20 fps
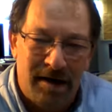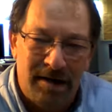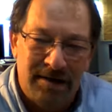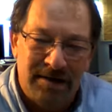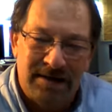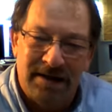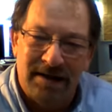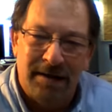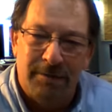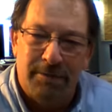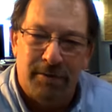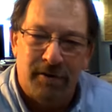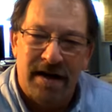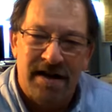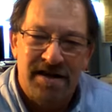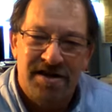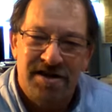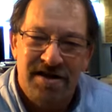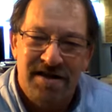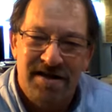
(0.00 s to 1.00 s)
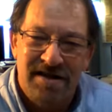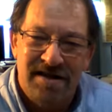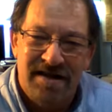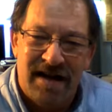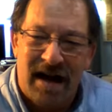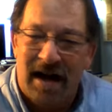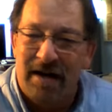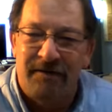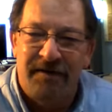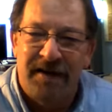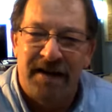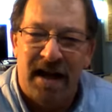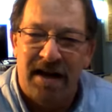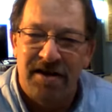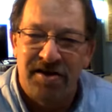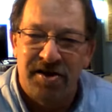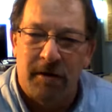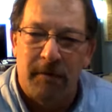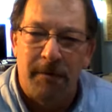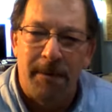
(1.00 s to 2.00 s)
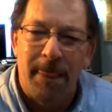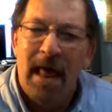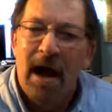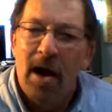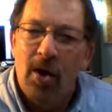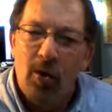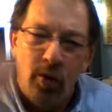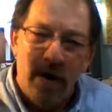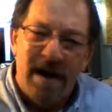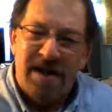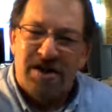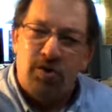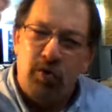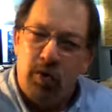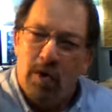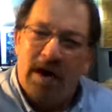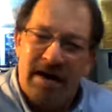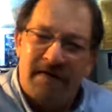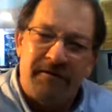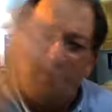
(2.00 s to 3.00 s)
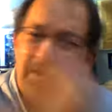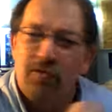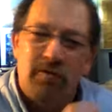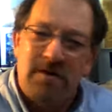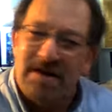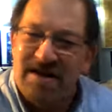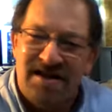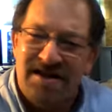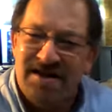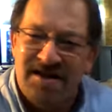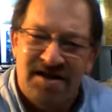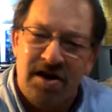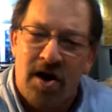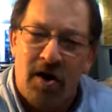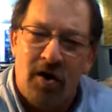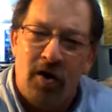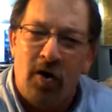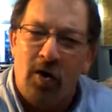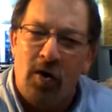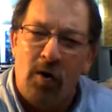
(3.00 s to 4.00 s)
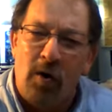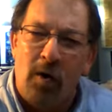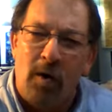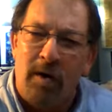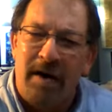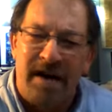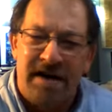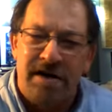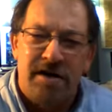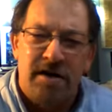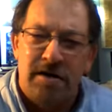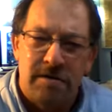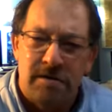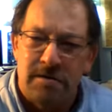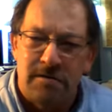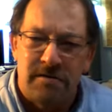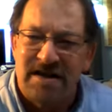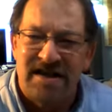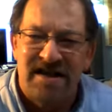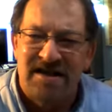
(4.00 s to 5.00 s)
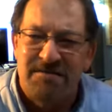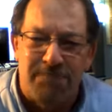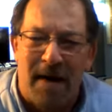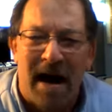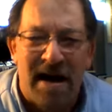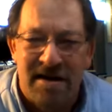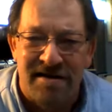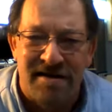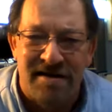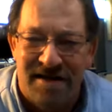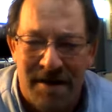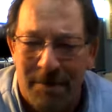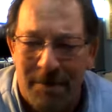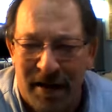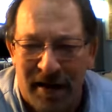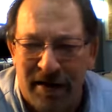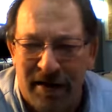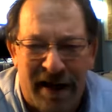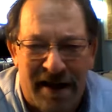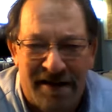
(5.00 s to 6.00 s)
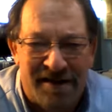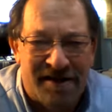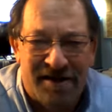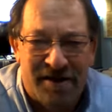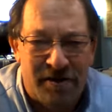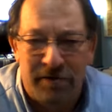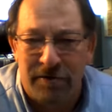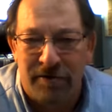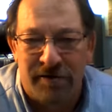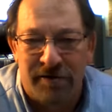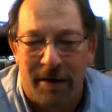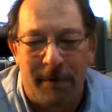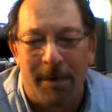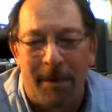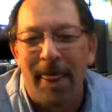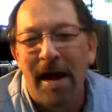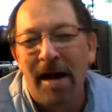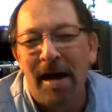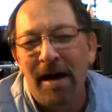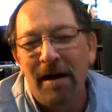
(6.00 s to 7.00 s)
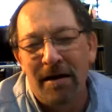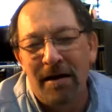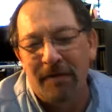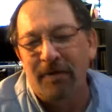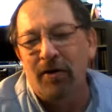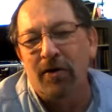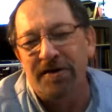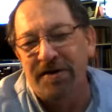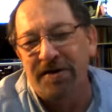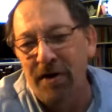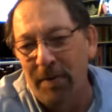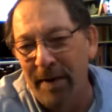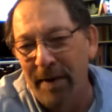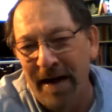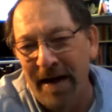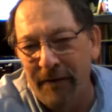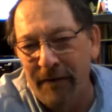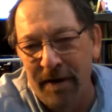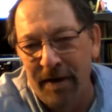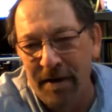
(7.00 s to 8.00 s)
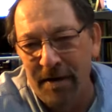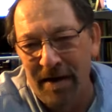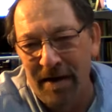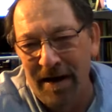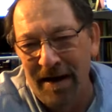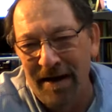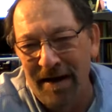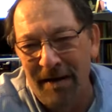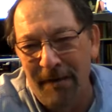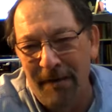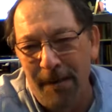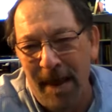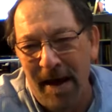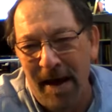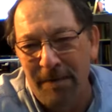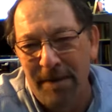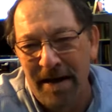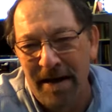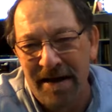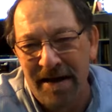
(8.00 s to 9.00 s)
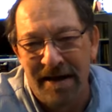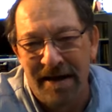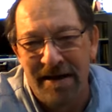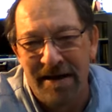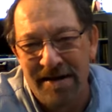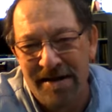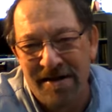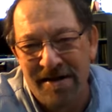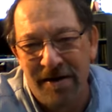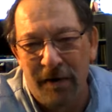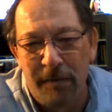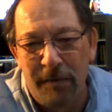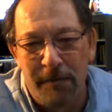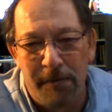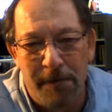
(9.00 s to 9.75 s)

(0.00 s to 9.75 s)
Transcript: deliberations confidential. Which one of you was so irresponsible as to drunk? And of course, nobody ever admitted it. So